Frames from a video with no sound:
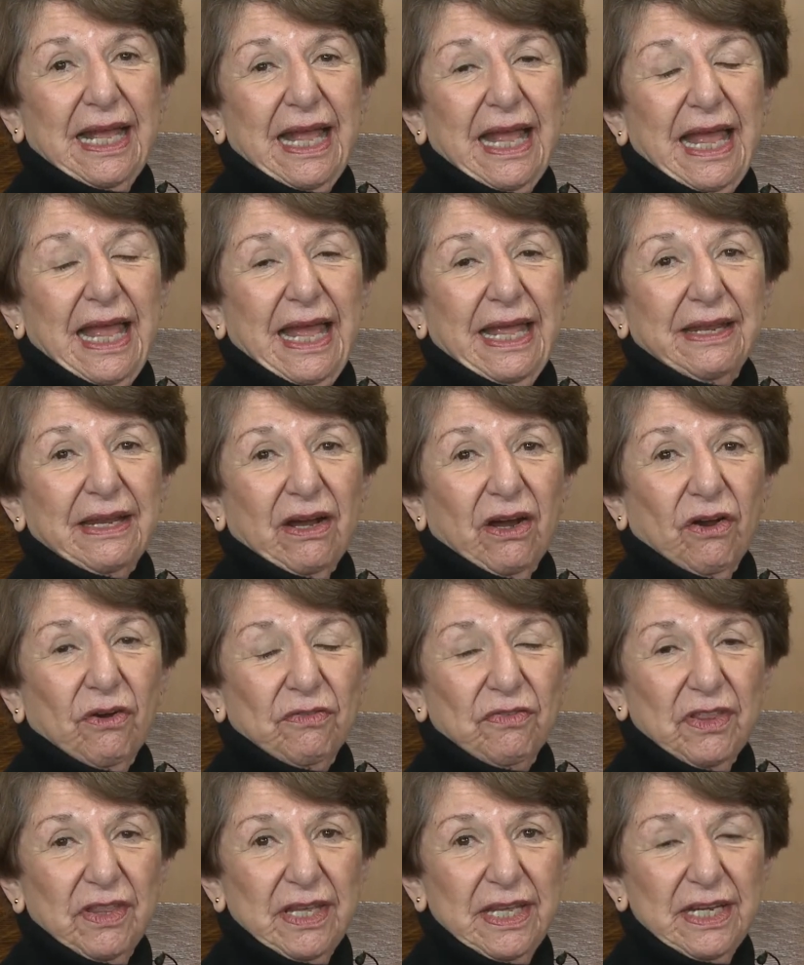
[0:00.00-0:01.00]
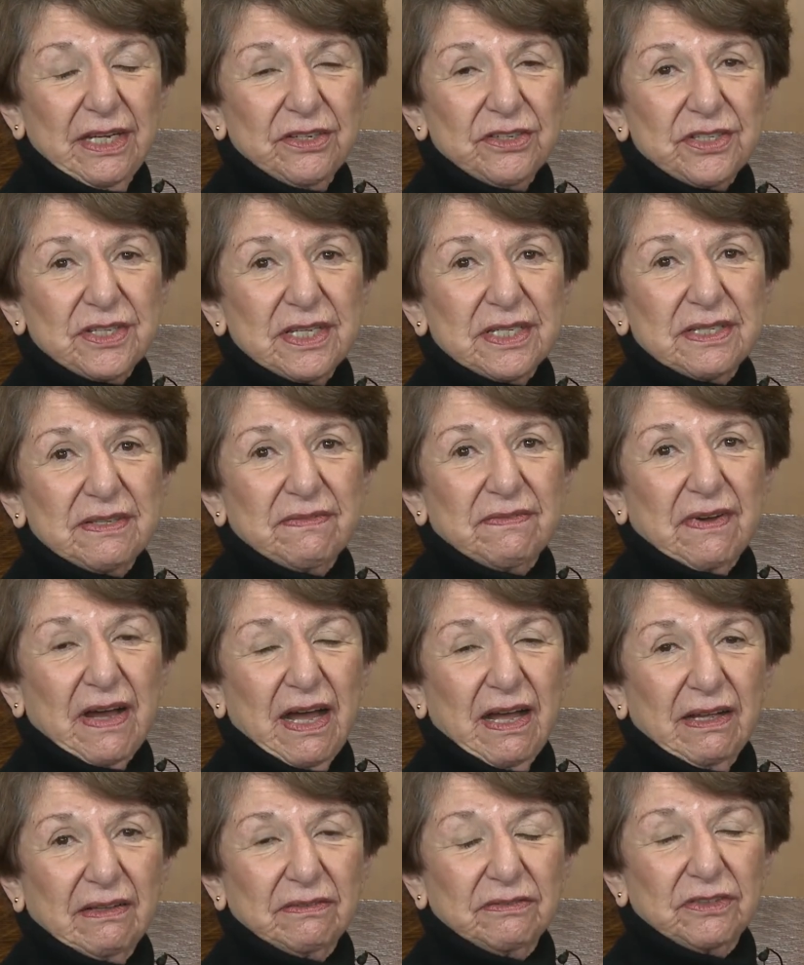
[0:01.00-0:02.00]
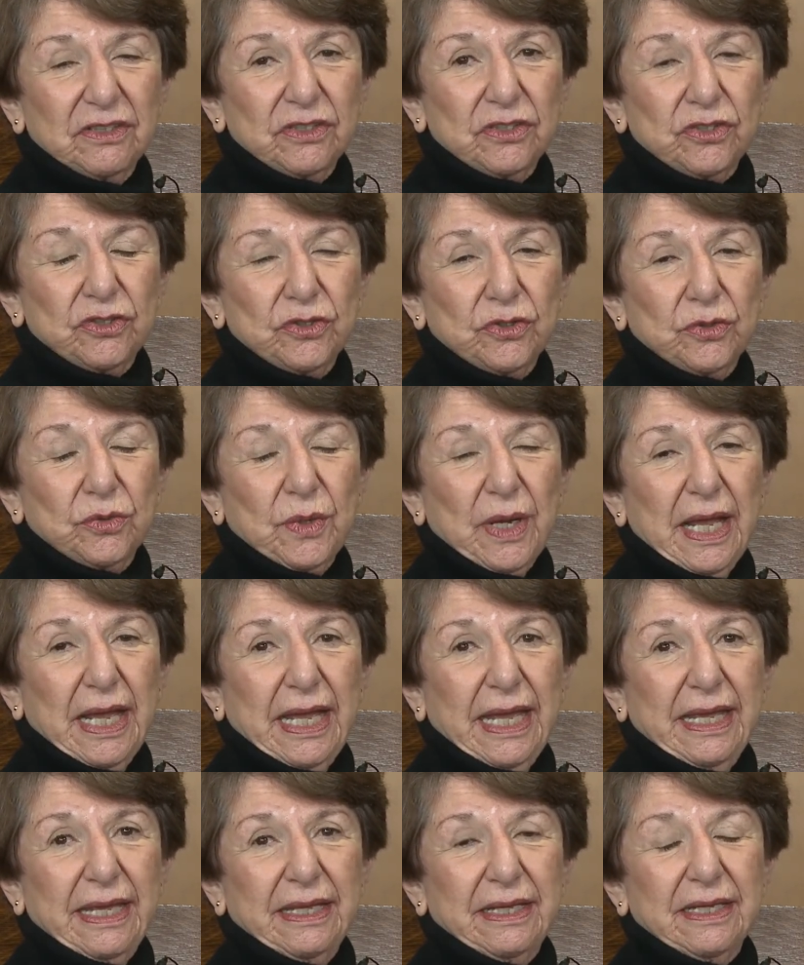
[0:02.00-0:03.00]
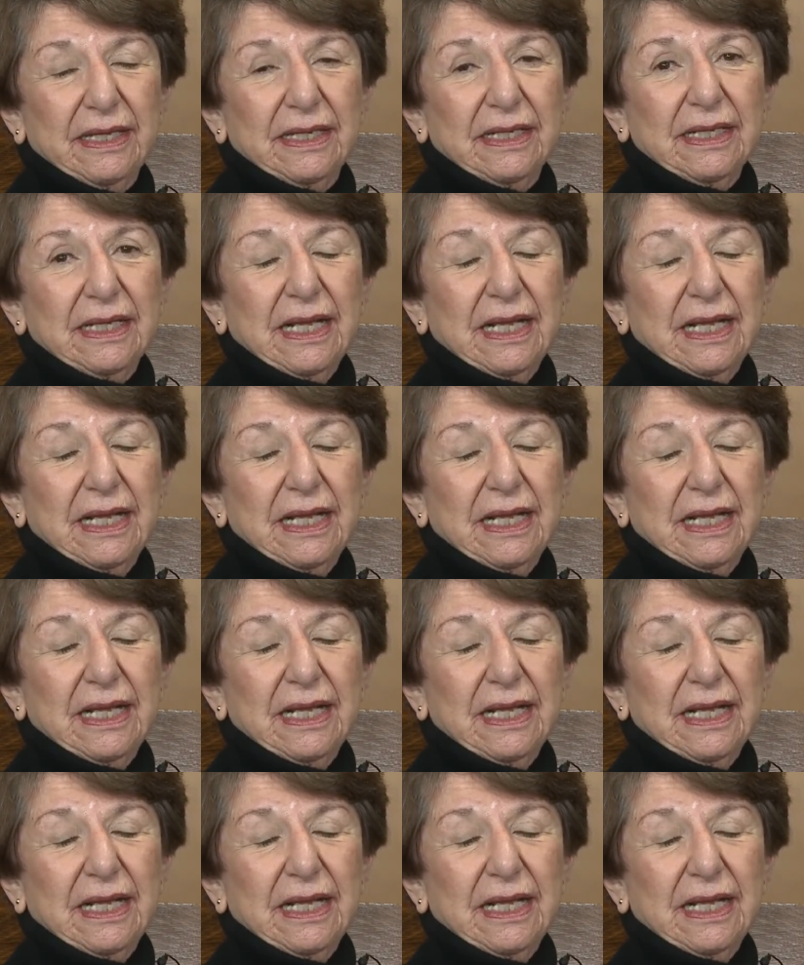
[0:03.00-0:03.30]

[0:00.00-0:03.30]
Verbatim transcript: And over the years, this evolved to a